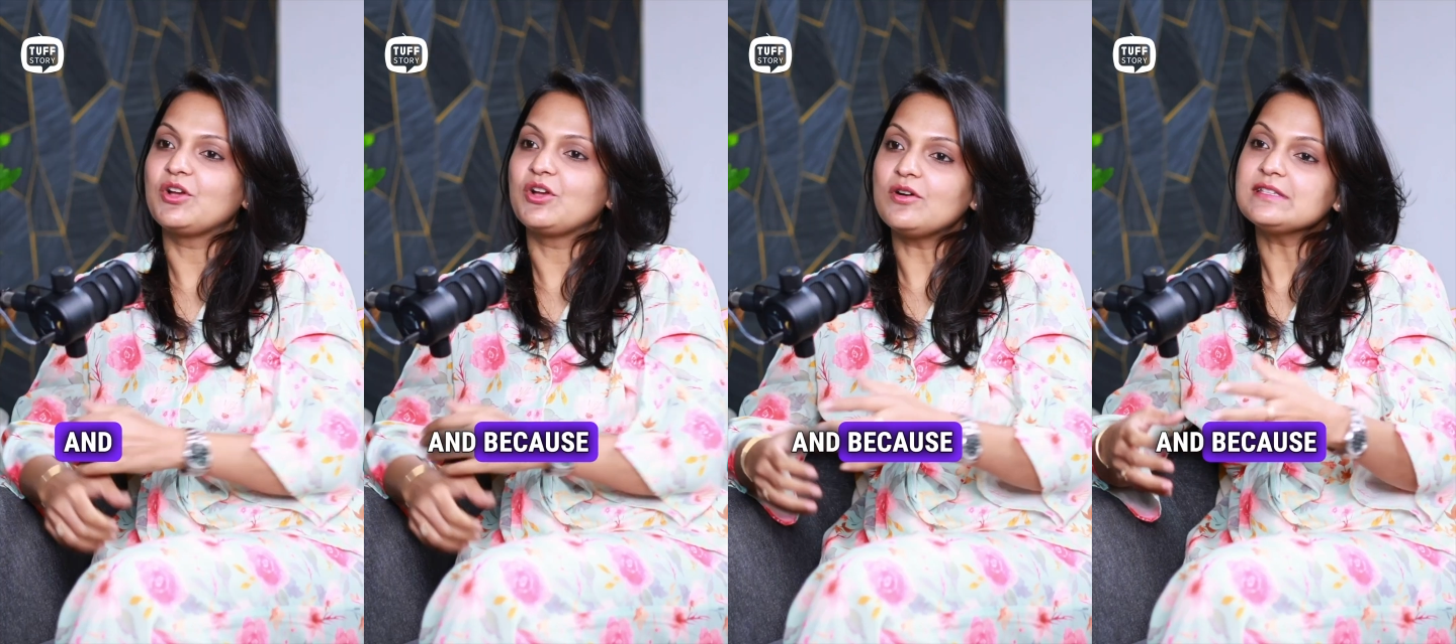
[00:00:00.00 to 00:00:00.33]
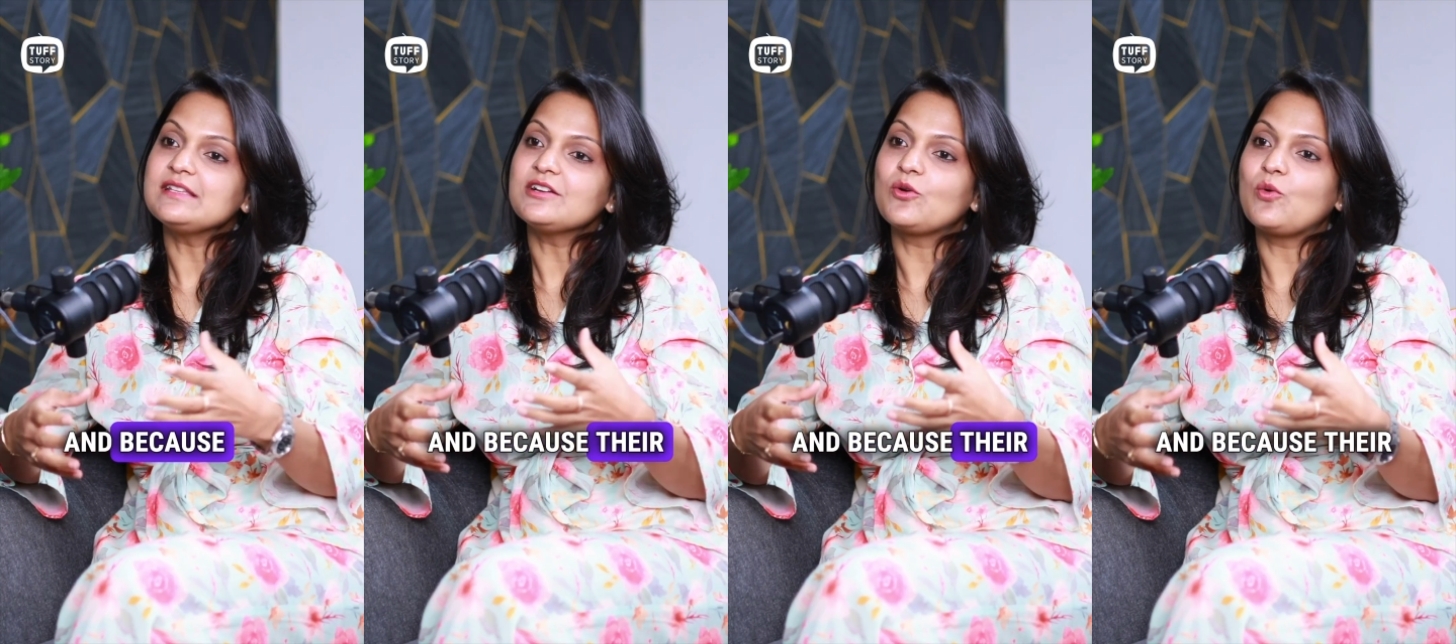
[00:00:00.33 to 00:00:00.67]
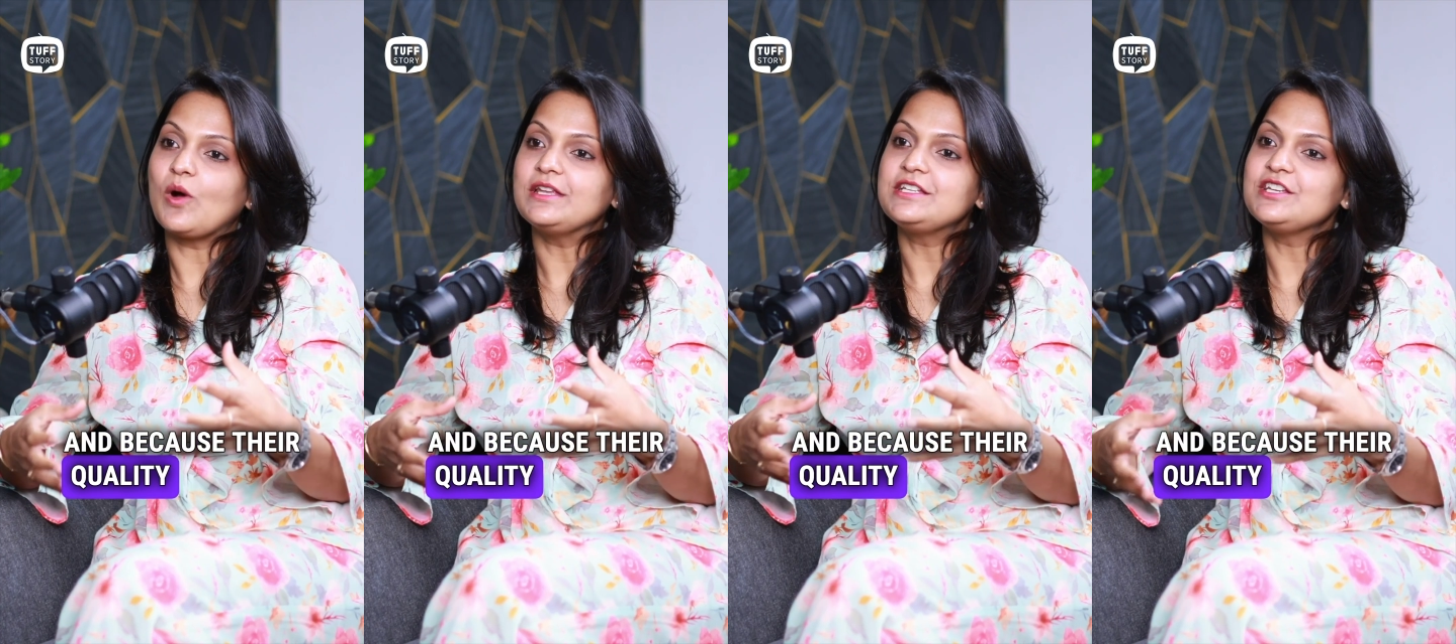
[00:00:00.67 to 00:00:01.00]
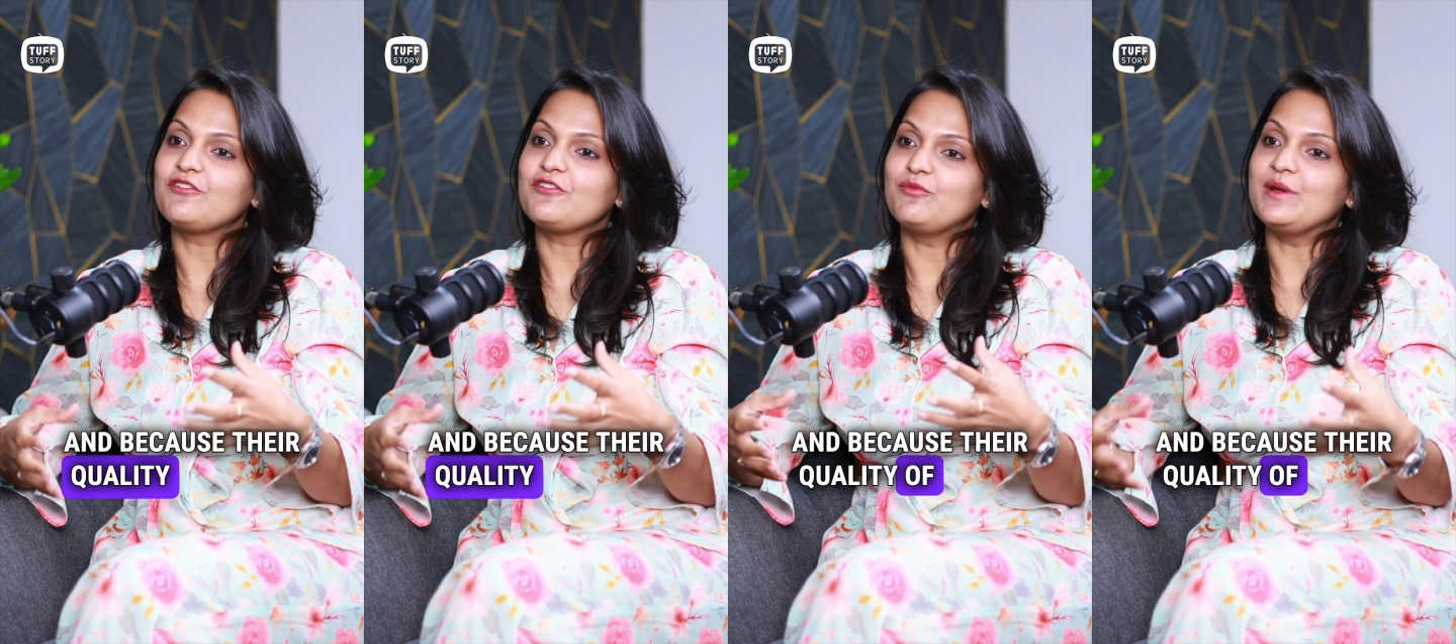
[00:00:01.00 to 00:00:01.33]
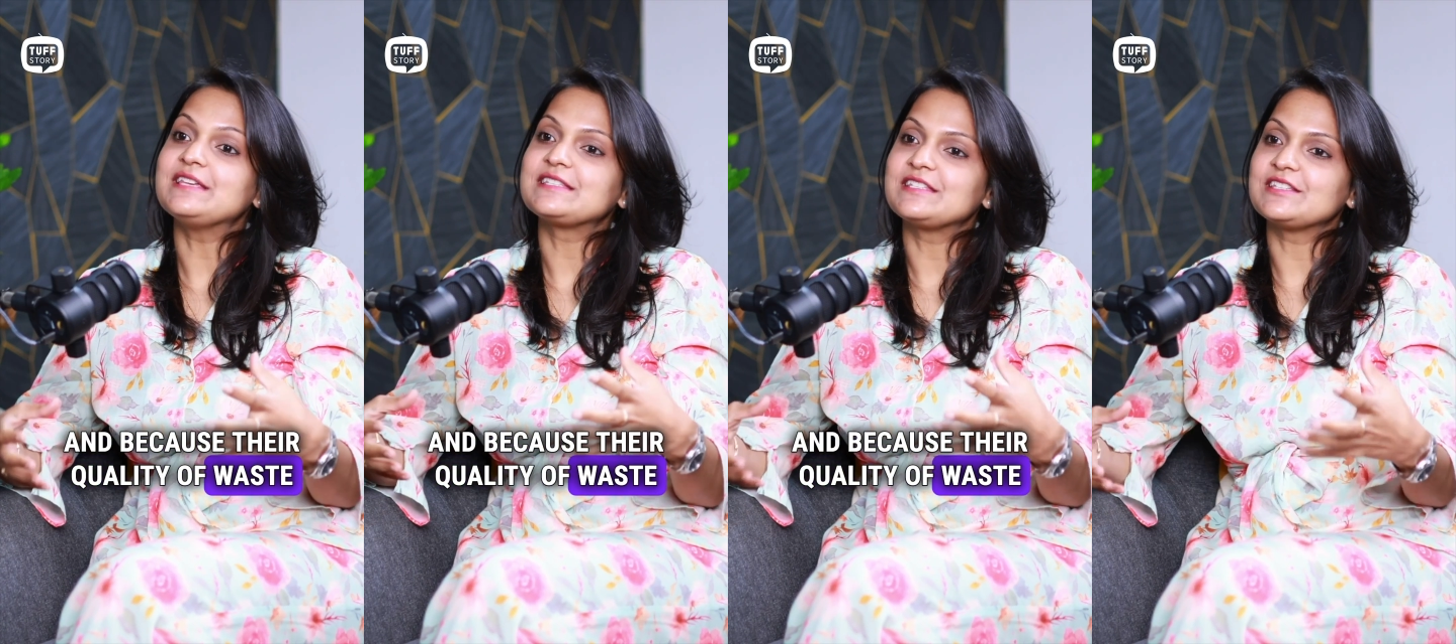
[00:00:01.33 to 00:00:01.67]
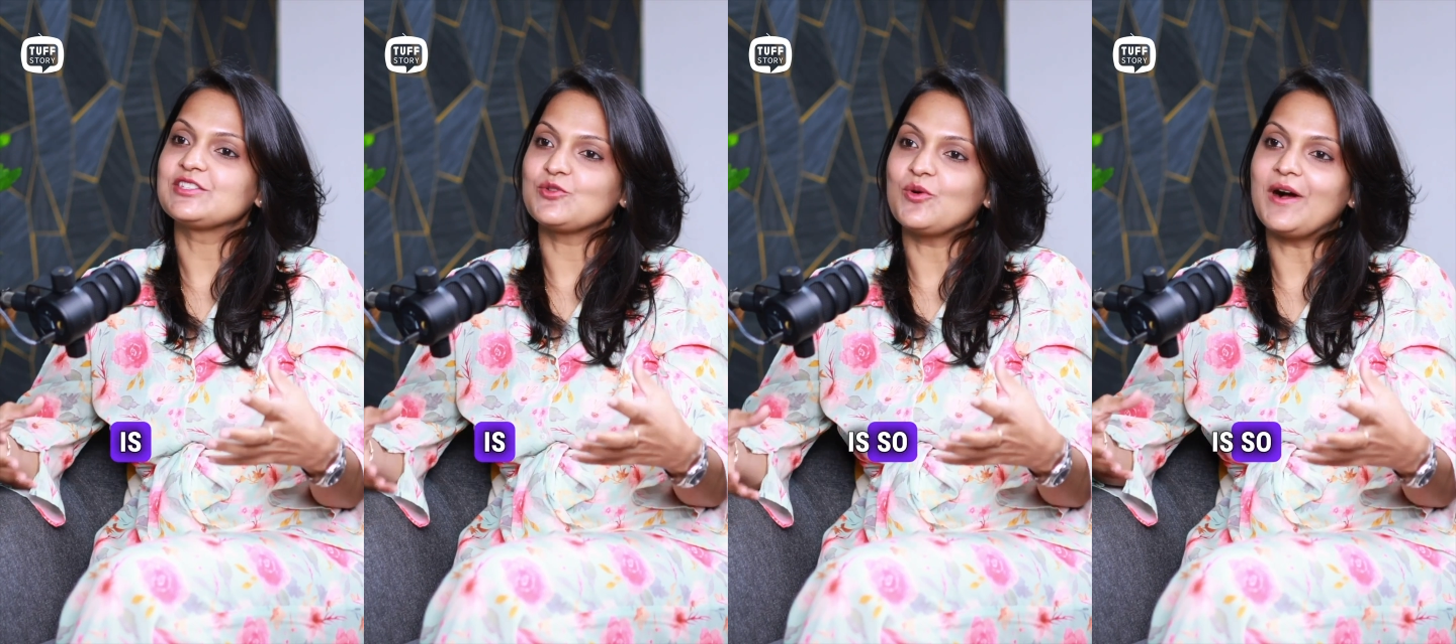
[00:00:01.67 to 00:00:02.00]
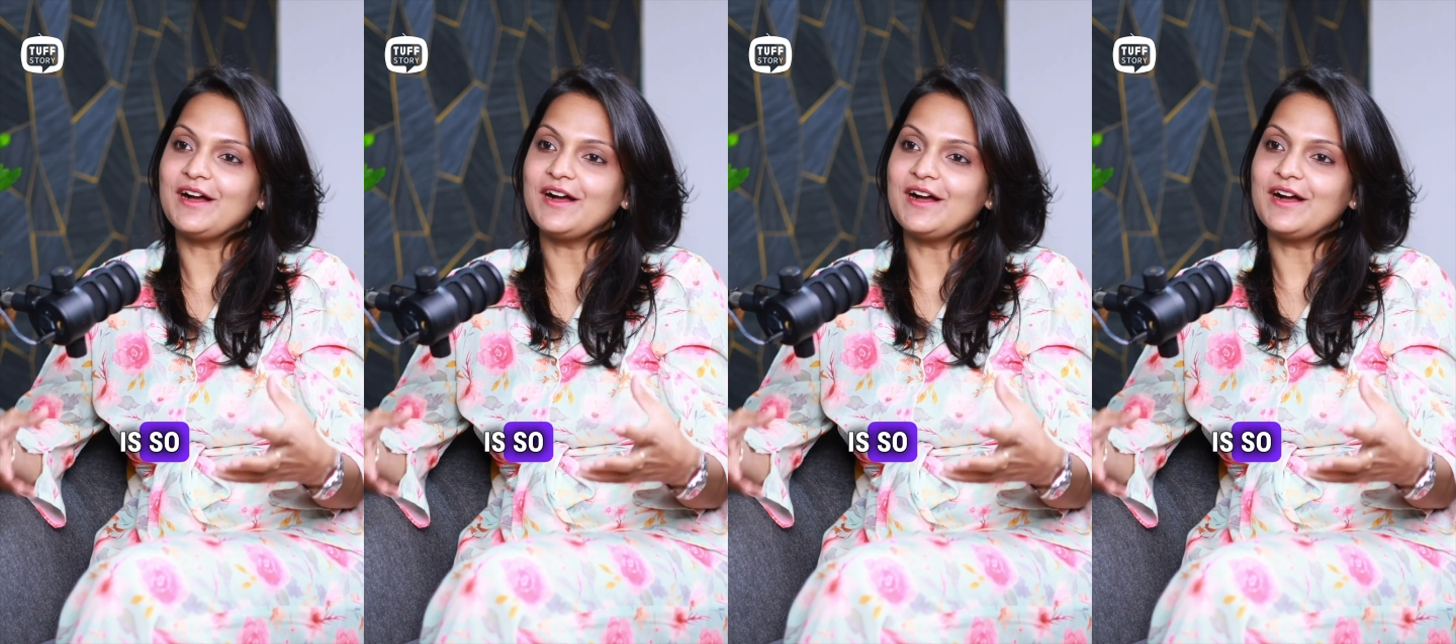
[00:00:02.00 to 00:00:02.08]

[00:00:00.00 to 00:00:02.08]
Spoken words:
because their quality of waste is so